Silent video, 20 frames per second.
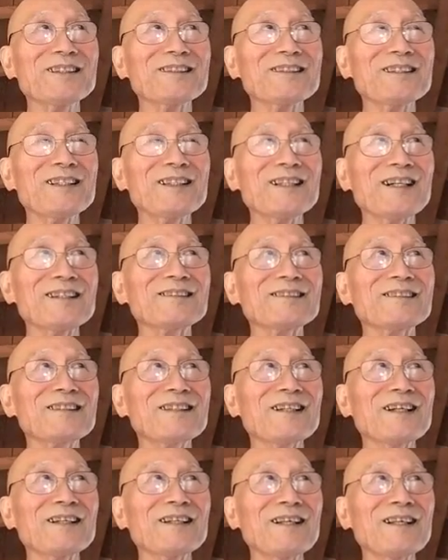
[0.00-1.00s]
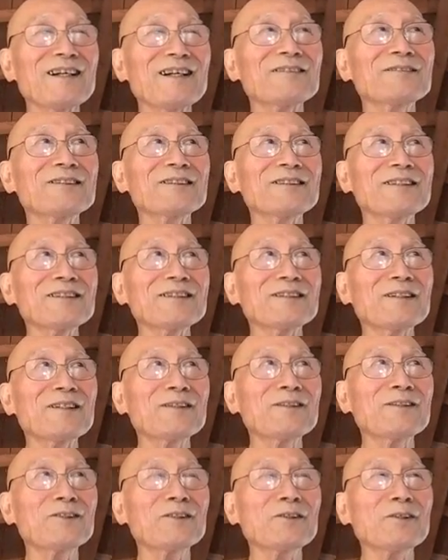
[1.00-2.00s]
just love the
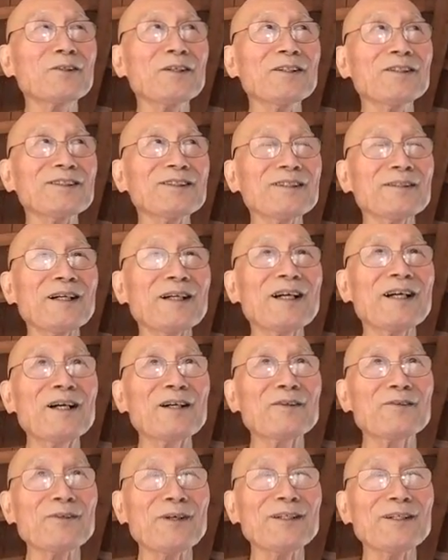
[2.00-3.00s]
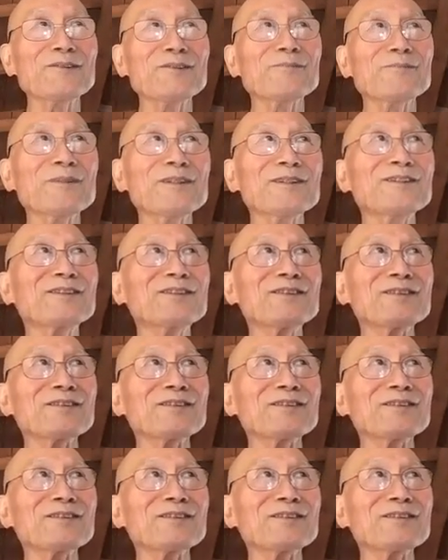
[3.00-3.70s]
ryokan quite much.